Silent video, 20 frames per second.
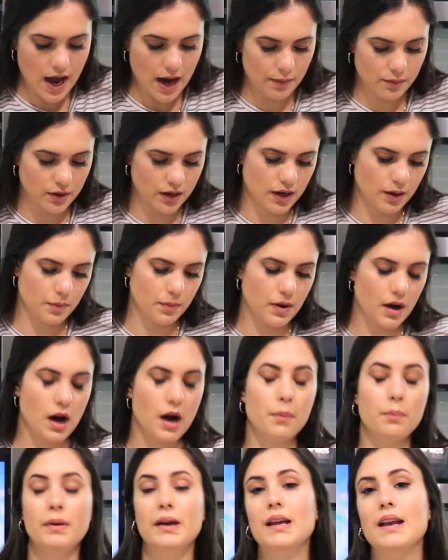I'm gonna
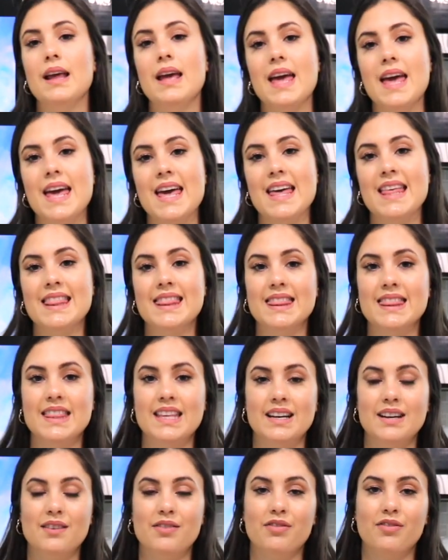pop it in
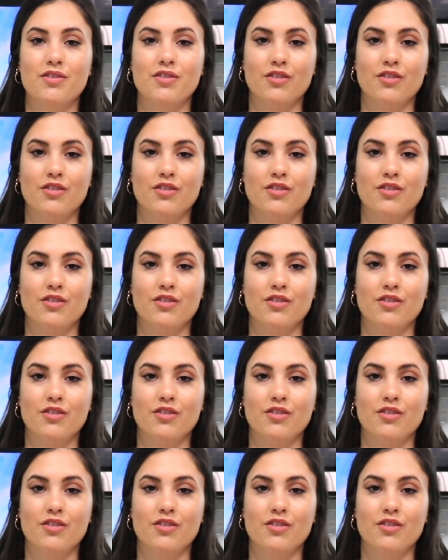the